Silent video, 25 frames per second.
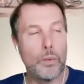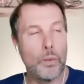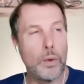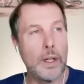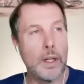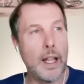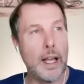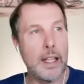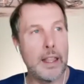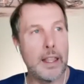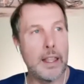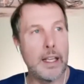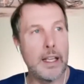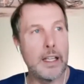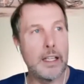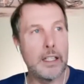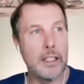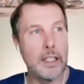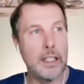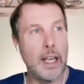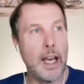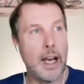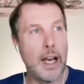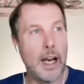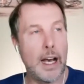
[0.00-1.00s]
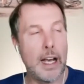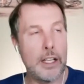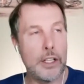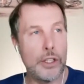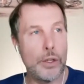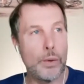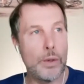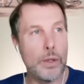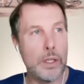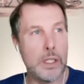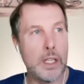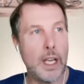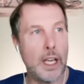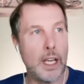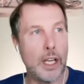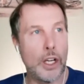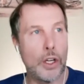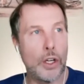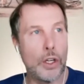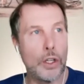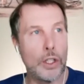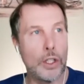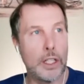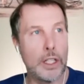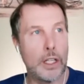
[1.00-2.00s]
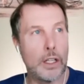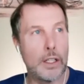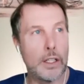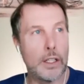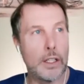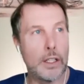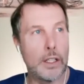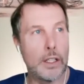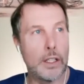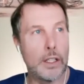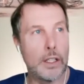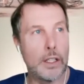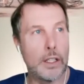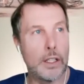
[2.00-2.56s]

Well, I think yeah, as you were saying earlier, like